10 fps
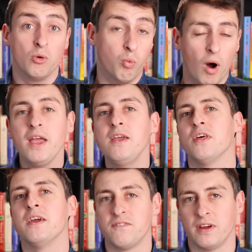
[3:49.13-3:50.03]
why
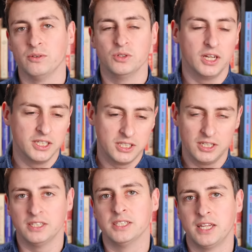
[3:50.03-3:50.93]
they found a
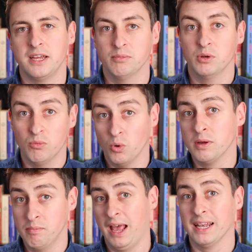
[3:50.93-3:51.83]
certain statement more
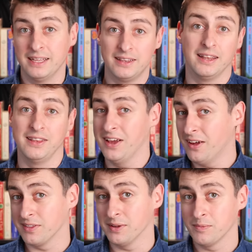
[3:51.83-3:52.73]
compelling than the
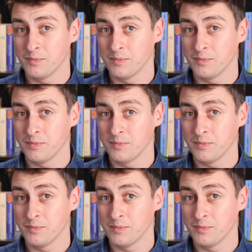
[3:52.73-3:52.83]
other.